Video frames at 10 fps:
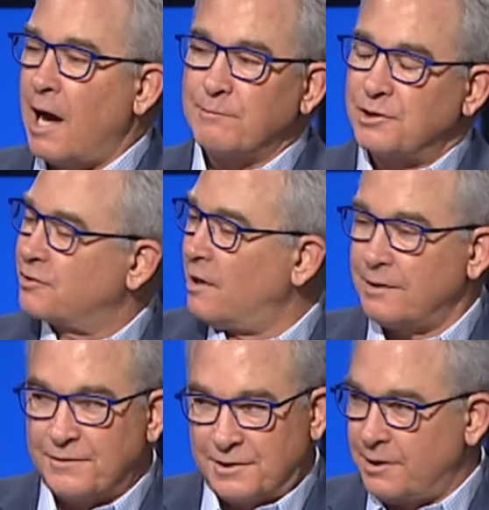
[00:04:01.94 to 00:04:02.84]
I'm just trying to
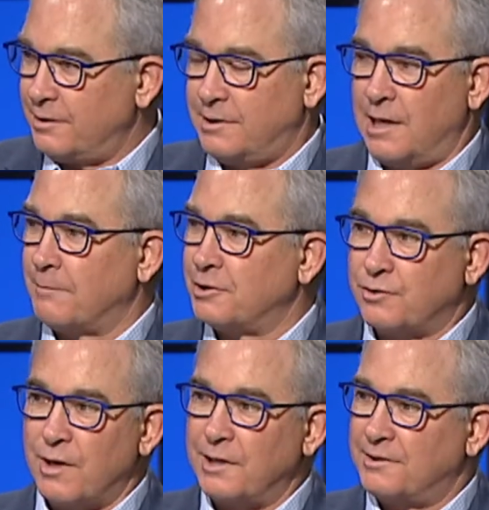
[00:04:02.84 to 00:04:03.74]
facilitate. I'm just
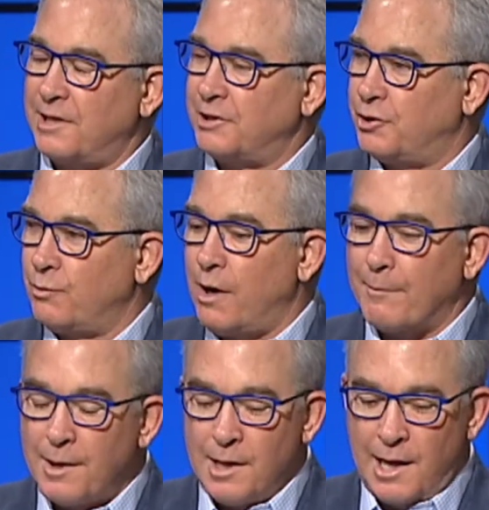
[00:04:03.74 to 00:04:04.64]
trying to set you up.